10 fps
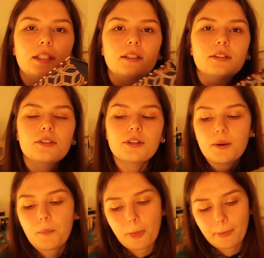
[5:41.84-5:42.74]
man.
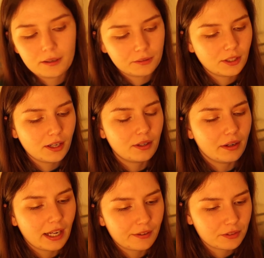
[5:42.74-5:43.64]
So oh no
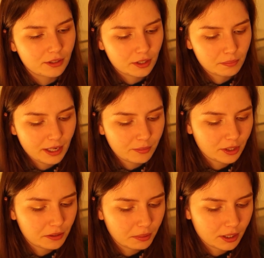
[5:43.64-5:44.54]
now I have to explain what
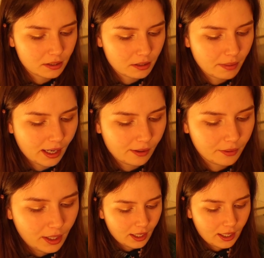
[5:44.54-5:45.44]
this book is
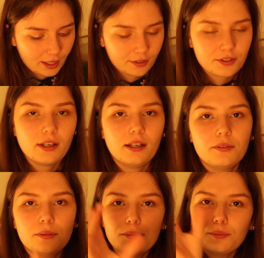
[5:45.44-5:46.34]
about.
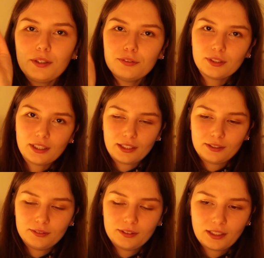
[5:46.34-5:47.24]
So we
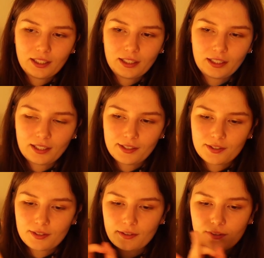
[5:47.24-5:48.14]
follow
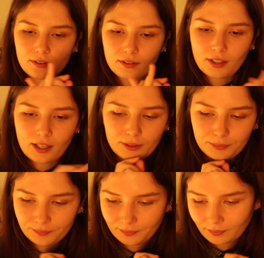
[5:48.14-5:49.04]
this
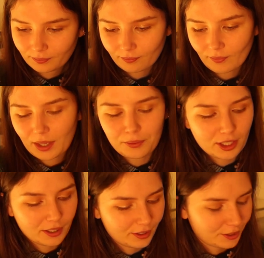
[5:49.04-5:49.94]
girl. There we
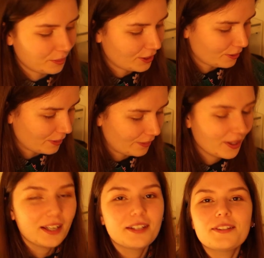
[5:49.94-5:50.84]
go. That's what it's about.
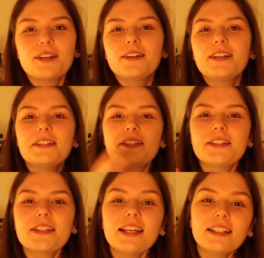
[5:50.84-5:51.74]
So it's
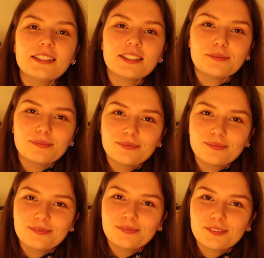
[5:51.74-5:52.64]
this kingdom
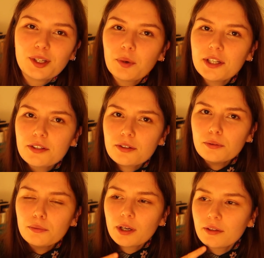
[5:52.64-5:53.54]
Oh, why is it
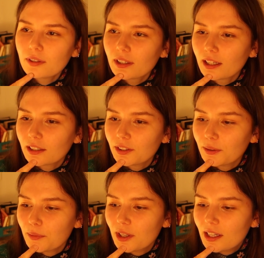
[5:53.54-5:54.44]
called Woven
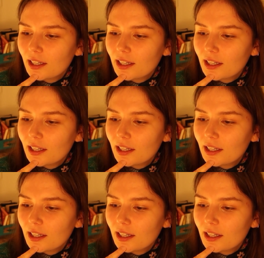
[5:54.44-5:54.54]
Kingdom?